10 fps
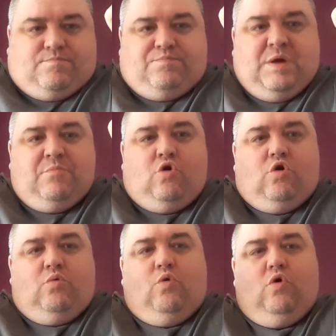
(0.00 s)
be
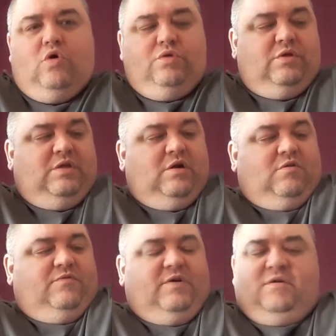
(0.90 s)
more worn than the
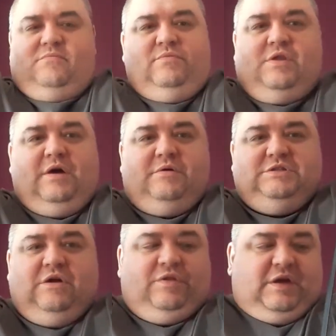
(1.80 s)
other? No, it's
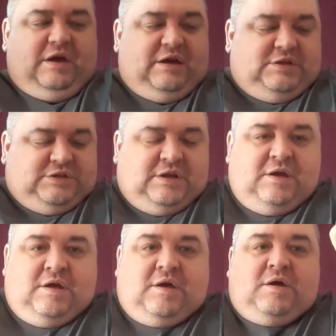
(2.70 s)
not the case.
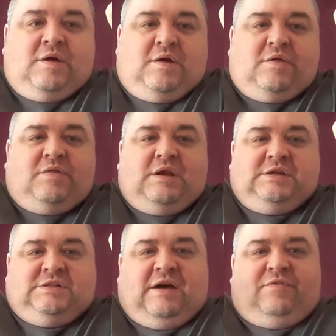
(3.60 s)
There
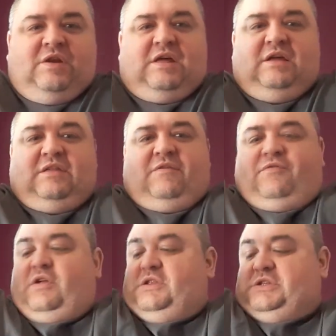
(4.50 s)
is definitely a
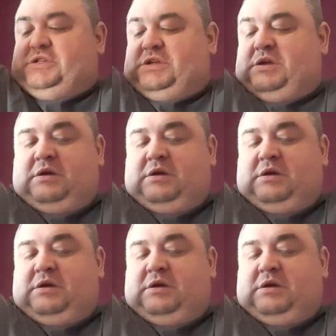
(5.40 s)
difference